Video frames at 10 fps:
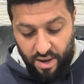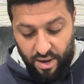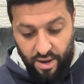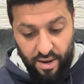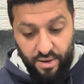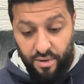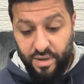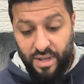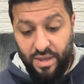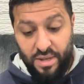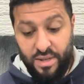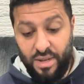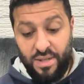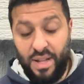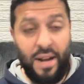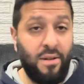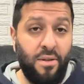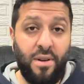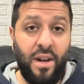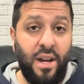Uh, notice that this is a
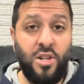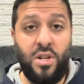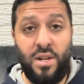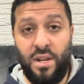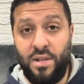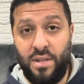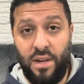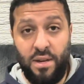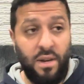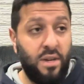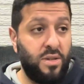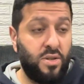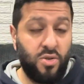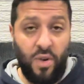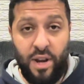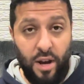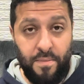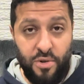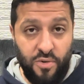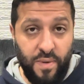standalone connection. It is a straight up
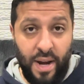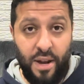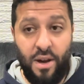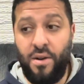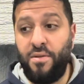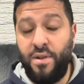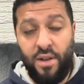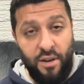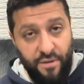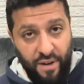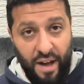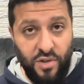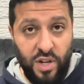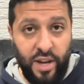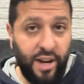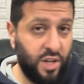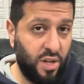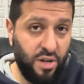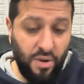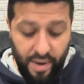new radio five G
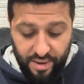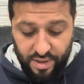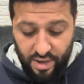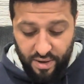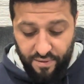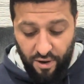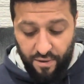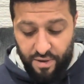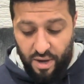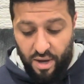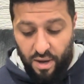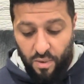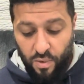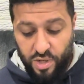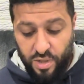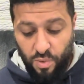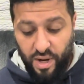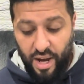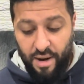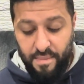connection, no L T E involved, which is what
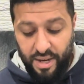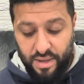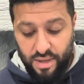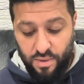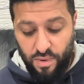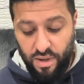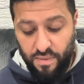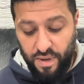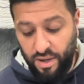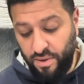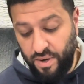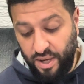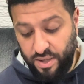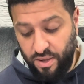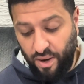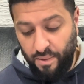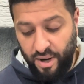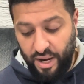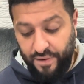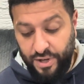kind of makes this really, really unique. So I want
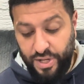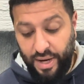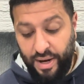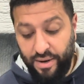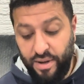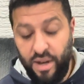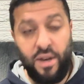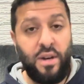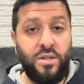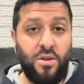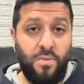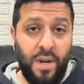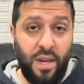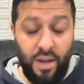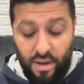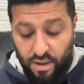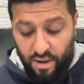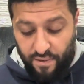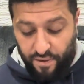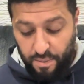to give a shout out to Ricky
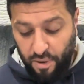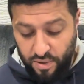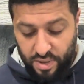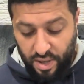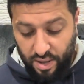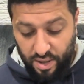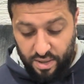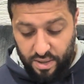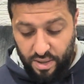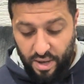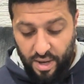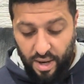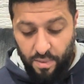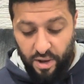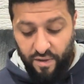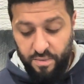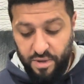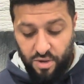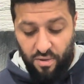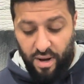for posting this, and we'll give him
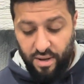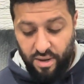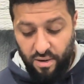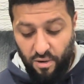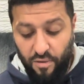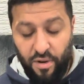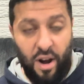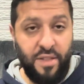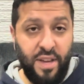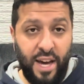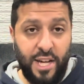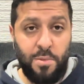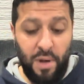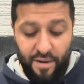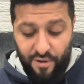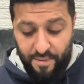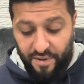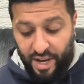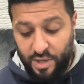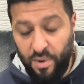his credit there over on the X platform. If you
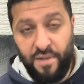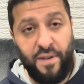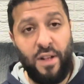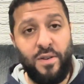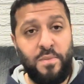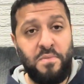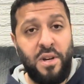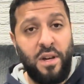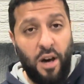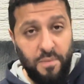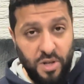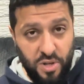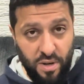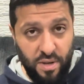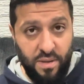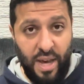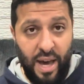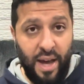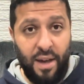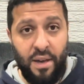guys want to follow him, I'll be sure to
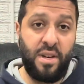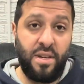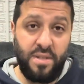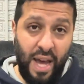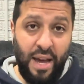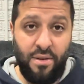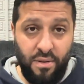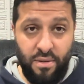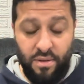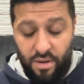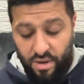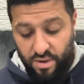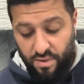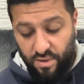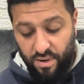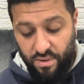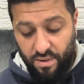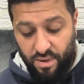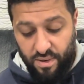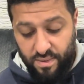tag Ricky's handle or
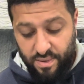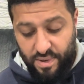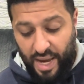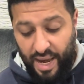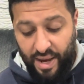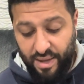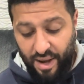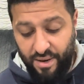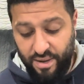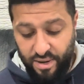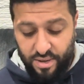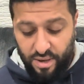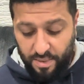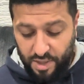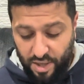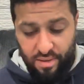or. tag down in the description.